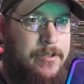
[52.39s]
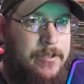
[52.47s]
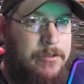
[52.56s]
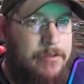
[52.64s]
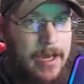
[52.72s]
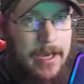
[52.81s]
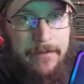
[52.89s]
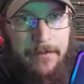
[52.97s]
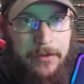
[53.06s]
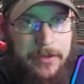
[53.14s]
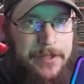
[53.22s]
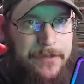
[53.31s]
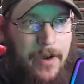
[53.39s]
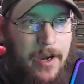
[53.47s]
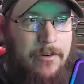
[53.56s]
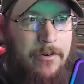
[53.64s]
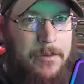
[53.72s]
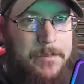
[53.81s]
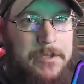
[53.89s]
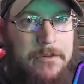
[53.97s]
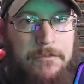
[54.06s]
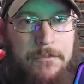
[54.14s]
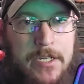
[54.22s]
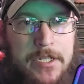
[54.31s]
you have all these firearms,
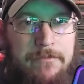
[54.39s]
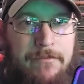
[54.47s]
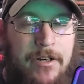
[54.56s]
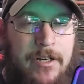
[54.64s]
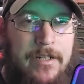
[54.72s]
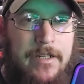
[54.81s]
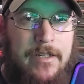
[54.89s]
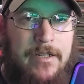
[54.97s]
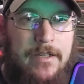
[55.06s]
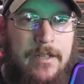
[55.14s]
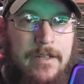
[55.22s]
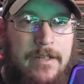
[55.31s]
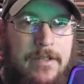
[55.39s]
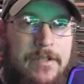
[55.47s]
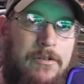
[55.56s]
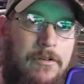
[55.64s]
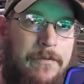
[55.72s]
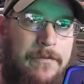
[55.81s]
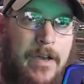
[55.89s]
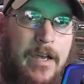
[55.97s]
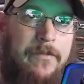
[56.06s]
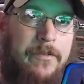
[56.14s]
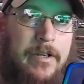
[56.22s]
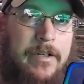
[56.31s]
which one is your
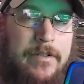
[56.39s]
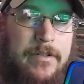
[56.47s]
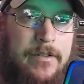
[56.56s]
favorite?